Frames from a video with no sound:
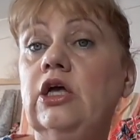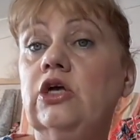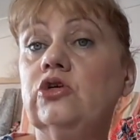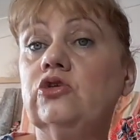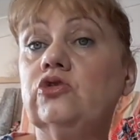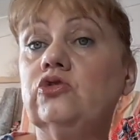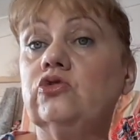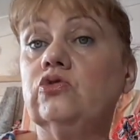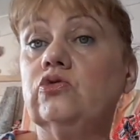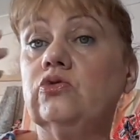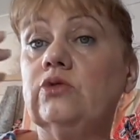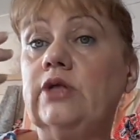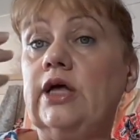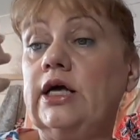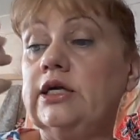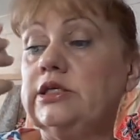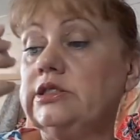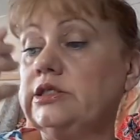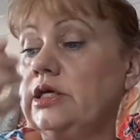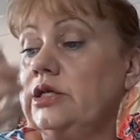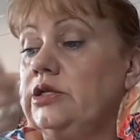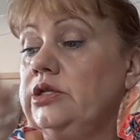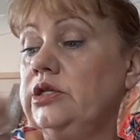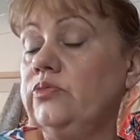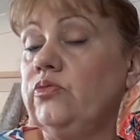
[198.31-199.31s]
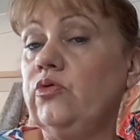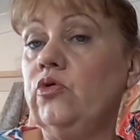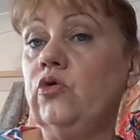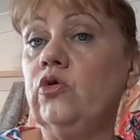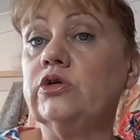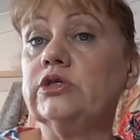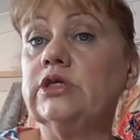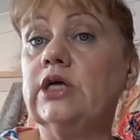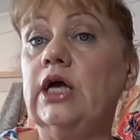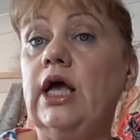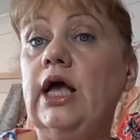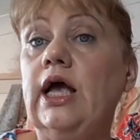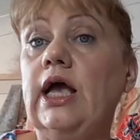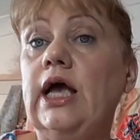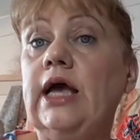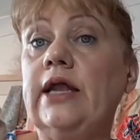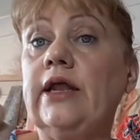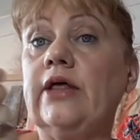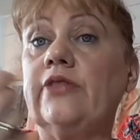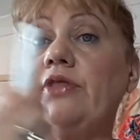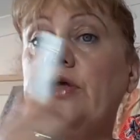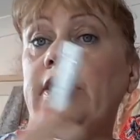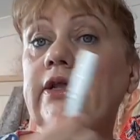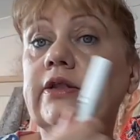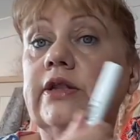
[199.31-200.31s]
So that's in the box, and
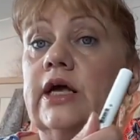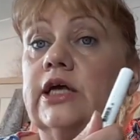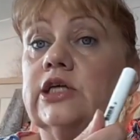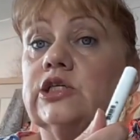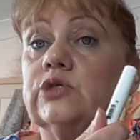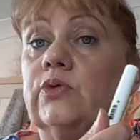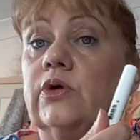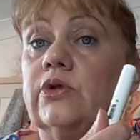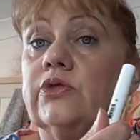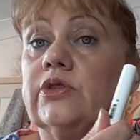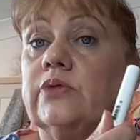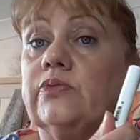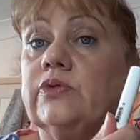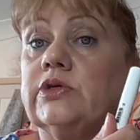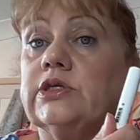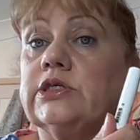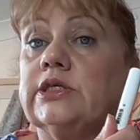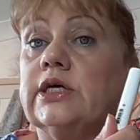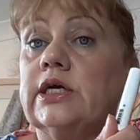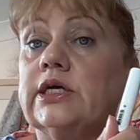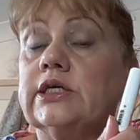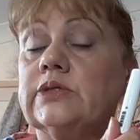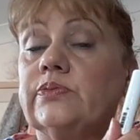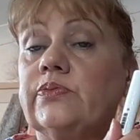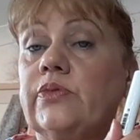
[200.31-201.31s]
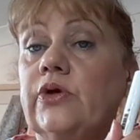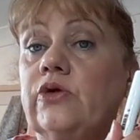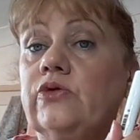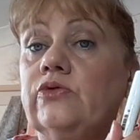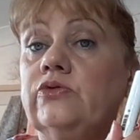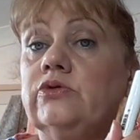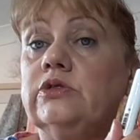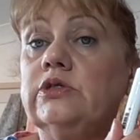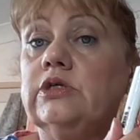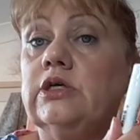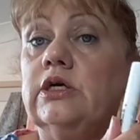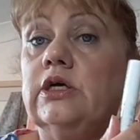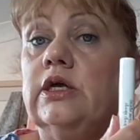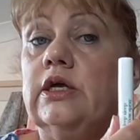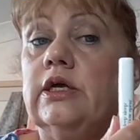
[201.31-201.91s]
I think that's worth about £6.